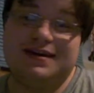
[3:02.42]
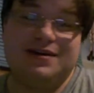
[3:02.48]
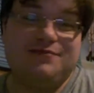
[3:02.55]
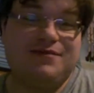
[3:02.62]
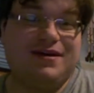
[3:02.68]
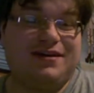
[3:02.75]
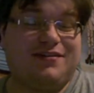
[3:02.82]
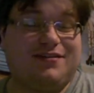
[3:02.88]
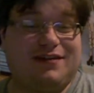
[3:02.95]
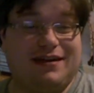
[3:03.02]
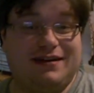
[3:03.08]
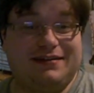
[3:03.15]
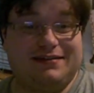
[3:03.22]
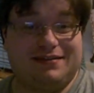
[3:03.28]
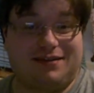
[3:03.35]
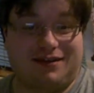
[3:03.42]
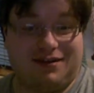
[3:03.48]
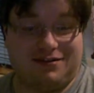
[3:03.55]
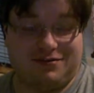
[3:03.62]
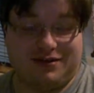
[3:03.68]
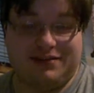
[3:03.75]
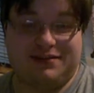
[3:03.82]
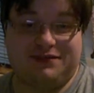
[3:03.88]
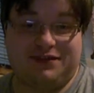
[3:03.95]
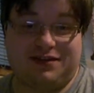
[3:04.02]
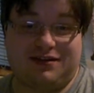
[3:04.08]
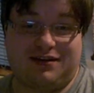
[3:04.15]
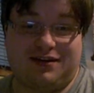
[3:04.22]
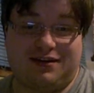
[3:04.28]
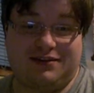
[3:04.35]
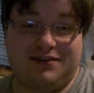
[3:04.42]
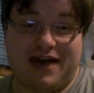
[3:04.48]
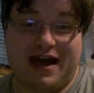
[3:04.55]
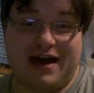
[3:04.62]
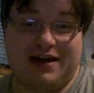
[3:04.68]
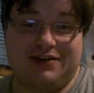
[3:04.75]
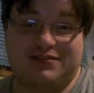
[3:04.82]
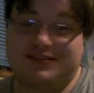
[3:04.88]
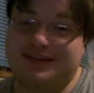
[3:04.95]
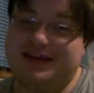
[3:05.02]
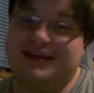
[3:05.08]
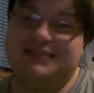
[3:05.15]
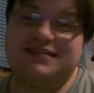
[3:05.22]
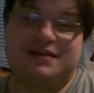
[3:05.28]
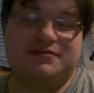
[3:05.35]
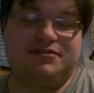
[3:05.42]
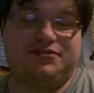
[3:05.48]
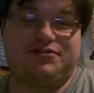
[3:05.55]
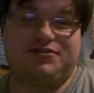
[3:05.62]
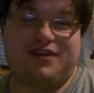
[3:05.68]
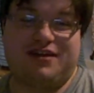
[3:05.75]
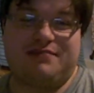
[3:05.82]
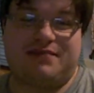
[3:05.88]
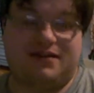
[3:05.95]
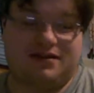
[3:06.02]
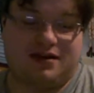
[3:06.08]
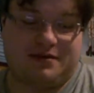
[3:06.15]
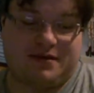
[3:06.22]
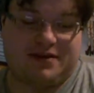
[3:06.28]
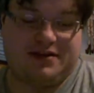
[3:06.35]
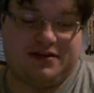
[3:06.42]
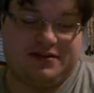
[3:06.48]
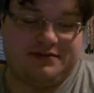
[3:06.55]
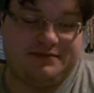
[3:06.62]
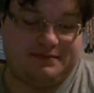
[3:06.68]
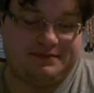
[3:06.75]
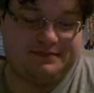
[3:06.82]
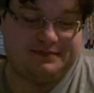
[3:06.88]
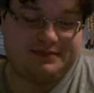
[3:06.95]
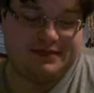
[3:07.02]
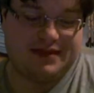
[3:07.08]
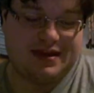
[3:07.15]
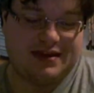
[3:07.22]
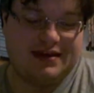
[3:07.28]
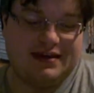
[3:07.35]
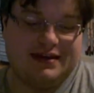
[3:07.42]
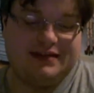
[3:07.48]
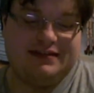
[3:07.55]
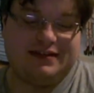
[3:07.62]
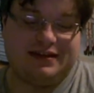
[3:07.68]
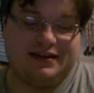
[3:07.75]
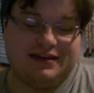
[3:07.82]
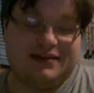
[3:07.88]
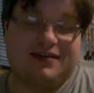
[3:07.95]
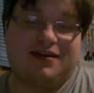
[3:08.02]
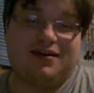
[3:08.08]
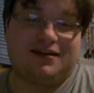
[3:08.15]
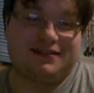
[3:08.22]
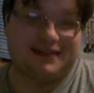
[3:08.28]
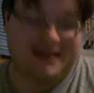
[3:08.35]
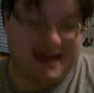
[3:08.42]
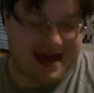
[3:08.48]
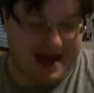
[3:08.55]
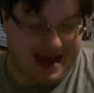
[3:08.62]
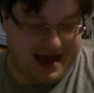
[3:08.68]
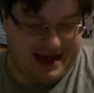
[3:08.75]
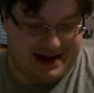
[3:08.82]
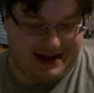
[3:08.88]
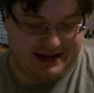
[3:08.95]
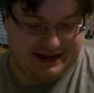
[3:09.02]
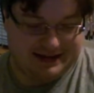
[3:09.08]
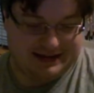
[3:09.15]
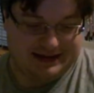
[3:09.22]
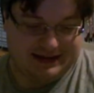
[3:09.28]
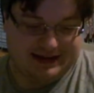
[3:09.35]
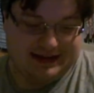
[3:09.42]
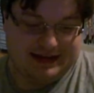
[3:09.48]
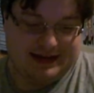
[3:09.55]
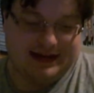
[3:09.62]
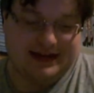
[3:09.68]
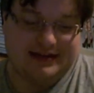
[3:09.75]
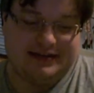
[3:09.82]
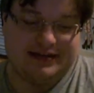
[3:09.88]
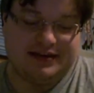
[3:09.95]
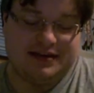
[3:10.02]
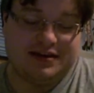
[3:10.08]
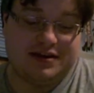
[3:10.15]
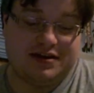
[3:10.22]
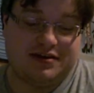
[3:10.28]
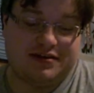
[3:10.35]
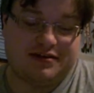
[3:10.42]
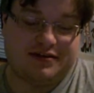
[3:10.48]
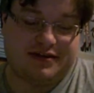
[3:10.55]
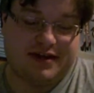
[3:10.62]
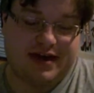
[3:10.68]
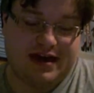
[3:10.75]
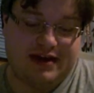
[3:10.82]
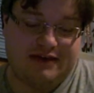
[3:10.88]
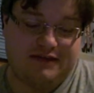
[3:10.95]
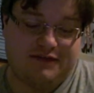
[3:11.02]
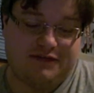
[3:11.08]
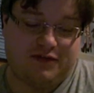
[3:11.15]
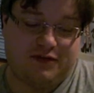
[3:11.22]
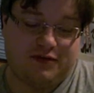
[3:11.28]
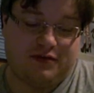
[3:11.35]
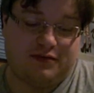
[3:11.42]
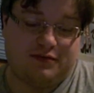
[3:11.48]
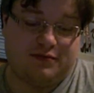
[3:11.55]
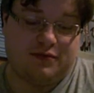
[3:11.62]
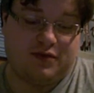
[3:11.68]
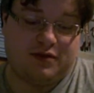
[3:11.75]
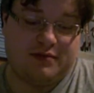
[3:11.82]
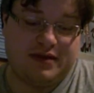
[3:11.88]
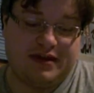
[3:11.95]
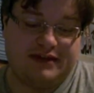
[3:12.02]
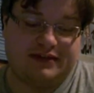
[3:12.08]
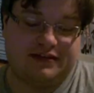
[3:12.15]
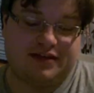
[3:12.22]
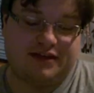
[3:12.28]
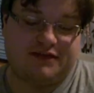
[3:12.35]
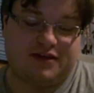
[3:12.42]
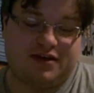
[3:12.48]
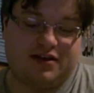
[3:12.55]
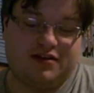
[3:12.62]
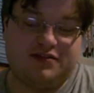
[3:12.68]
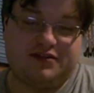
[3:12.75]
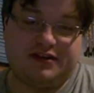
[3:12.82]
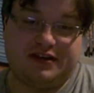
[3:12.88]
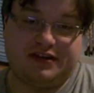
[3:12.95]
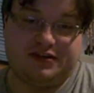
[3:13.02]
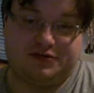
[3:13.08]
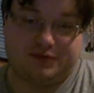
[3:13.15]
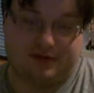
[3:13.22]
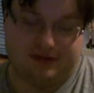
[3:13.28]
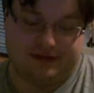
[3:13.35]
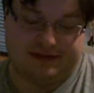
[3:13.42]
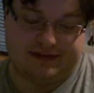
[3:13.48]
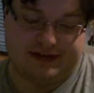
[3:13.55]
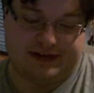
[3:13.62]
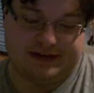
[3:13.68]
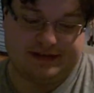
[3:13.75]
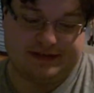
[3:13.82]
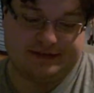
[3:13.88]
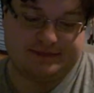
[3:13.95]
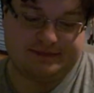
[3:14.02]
When Chris call Christopher called the house, Gemma just straight up hung up on him. Gillian calls again, and Gillian could give four more minutes if they follow Gillian's rules still.